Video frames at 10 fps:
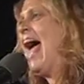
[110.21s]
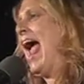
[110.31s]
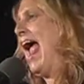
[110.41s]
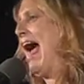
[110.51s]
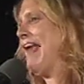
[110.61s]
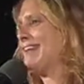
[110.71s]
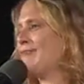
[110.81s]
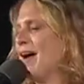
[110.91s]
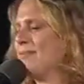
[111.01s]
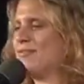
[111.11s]
And
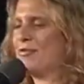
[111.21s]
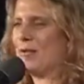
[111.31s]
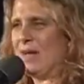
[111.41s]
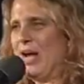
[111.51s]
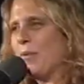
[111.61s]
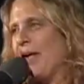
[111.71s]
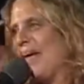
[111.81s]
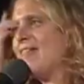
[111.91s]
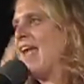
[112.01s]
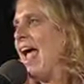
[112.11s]
right before we go
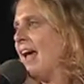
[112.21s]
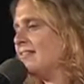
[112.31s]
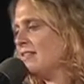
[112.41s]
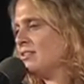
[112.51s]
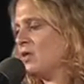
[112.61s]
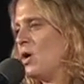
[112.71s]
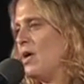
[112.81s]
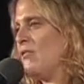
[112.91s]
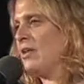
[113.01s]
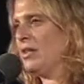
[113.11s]
in, they ask us
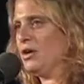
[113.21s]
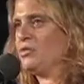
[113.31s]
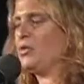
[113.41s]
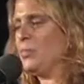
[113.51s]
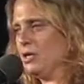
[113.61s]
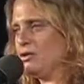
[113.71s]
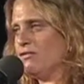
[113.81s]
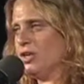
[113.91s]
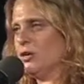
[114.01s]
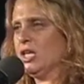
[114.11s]
all in the group
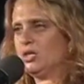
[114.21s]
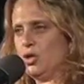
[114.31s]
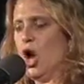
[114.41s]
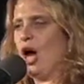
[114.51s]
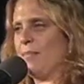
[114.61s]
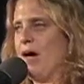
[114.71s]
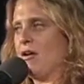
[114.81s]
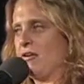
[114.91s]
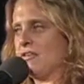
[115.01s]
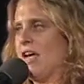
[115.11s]
interview to talk about
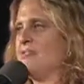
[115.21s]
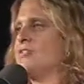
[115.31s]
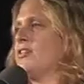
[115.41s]
ourselves.